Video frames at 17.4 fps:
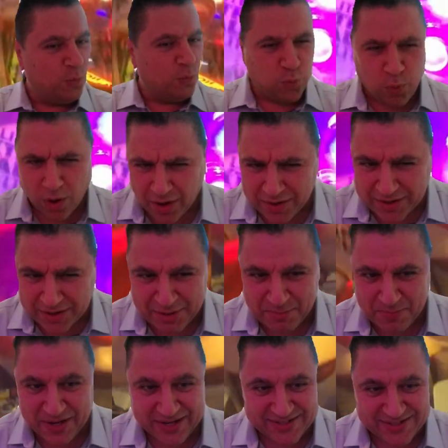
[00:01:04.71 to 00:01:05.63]
What an
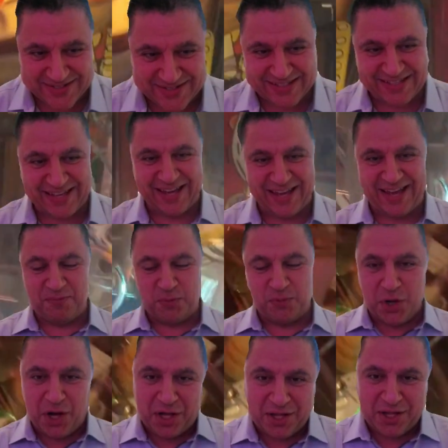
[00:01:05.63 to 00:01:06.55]
amazing game.
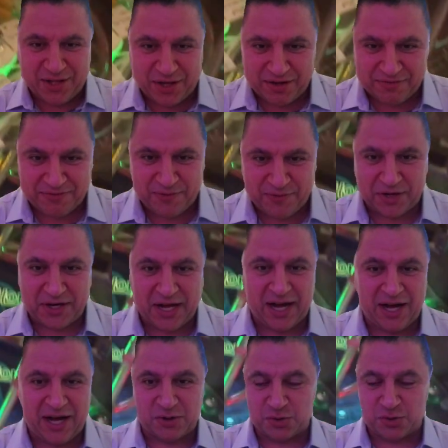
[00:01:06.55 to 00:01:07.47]
We all love
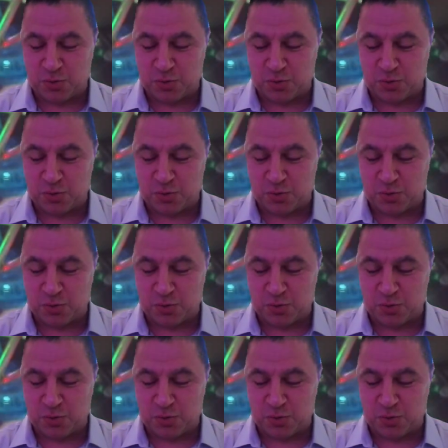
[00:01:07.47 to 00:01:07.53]
FunHouse.